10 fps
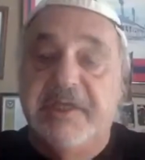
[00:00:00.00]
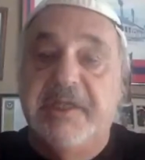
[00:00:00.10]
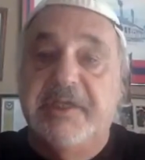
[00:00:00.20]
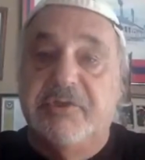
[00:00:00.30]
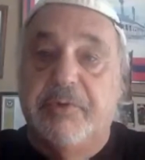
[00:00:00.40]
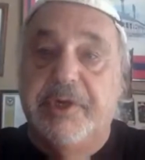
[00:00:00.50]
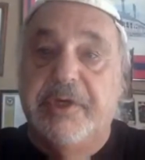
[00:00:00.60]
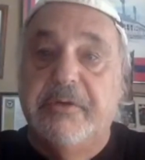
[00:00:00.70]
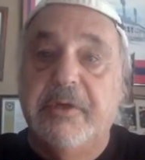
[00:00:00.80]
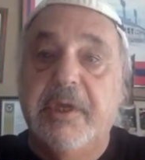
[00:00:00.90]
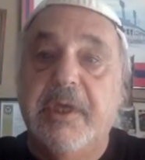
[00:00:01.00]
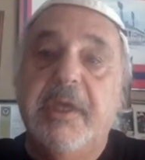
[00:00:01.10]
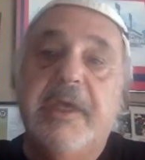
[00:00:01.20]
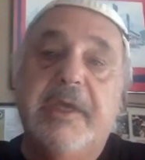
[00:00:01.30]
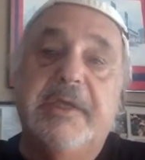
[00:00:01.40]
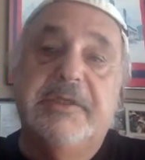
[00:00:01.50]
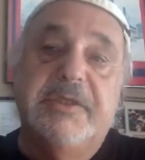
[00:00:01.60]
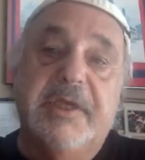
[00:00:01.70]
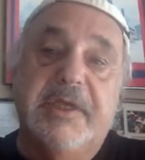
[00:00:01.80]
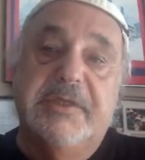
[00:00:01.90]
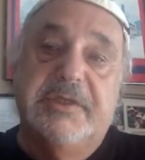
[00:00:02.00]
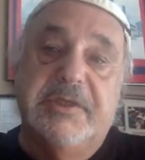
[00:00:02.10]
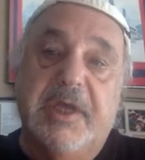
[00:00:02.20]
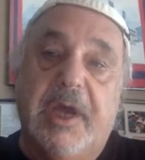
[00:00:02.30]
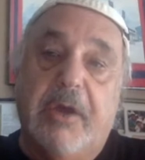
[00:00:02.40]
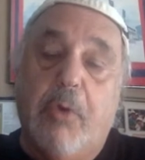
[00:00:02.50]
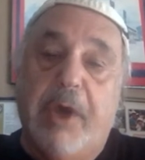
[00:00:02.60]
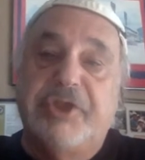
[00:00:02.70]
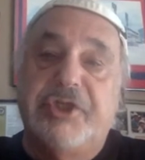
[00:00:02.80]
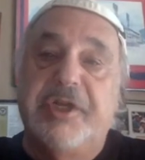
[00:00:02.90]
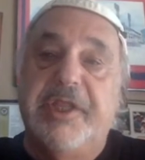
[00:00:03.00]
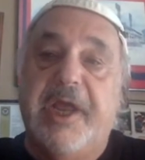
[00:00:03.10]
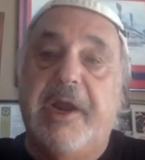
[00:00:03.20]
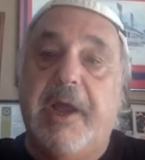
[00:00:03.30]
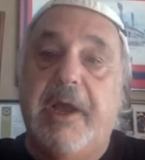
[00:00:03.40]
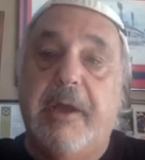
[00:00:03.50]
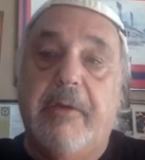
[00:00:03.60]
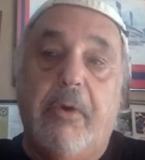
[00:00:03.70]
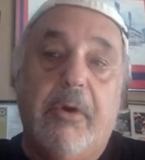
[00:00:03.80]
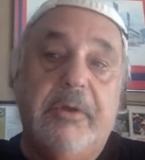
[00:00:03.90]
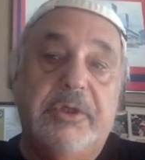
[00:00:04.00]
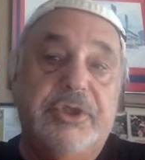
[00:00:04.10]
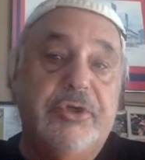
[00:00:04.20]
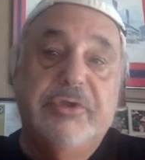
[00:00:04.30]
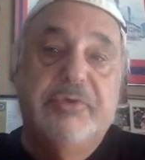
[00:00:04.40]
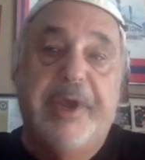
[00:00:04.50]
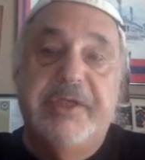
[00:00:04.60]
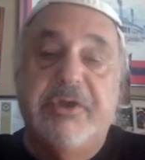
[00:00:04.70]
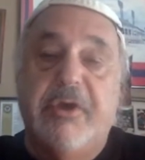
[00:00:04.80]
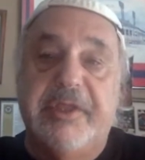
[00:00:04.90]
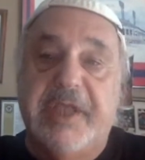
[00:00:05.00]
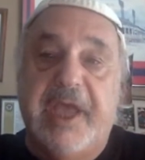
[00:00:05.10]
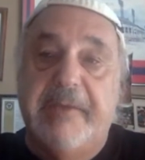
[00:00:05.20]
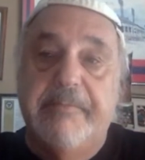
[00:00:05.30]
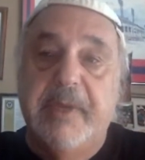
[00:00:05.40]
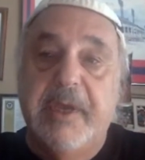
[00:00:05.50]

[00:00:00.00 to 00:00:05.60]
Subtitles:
in Israel is a question that Jews raise all the time.